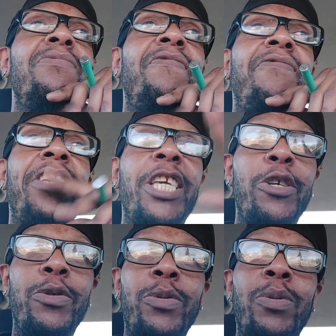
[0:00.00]

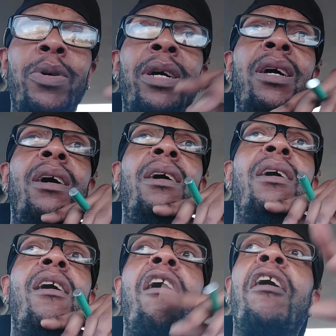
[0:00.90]
view
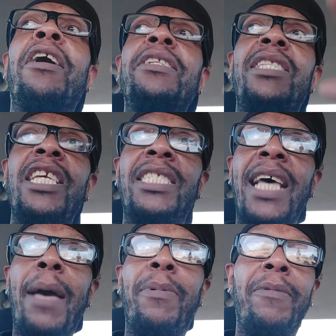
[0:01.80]
on these
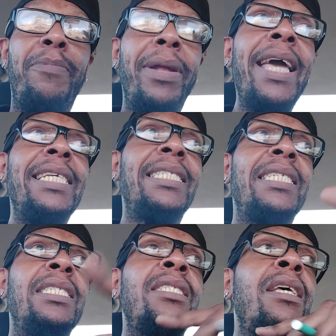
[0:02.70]
type of
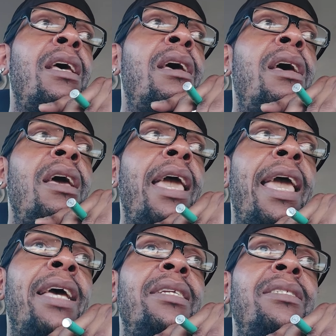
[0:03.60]
places
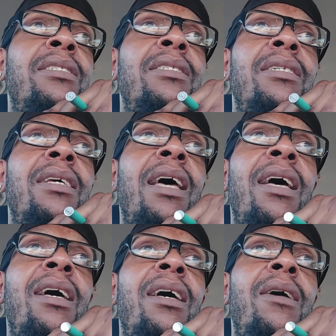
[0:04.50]
and
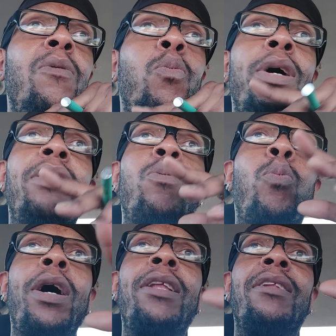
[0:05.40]
with
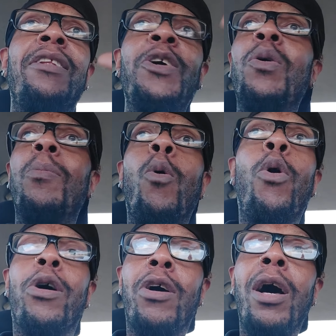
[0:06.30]
what little
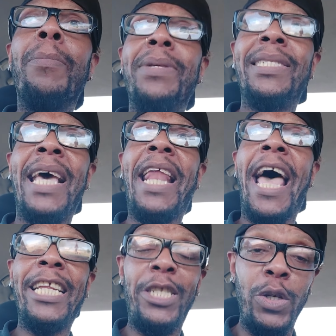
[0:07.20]
moral compass that
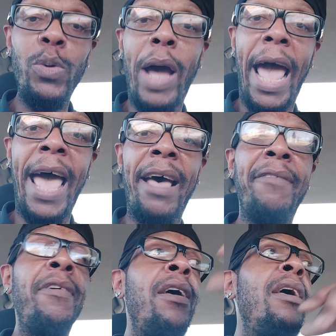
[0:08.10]
I do have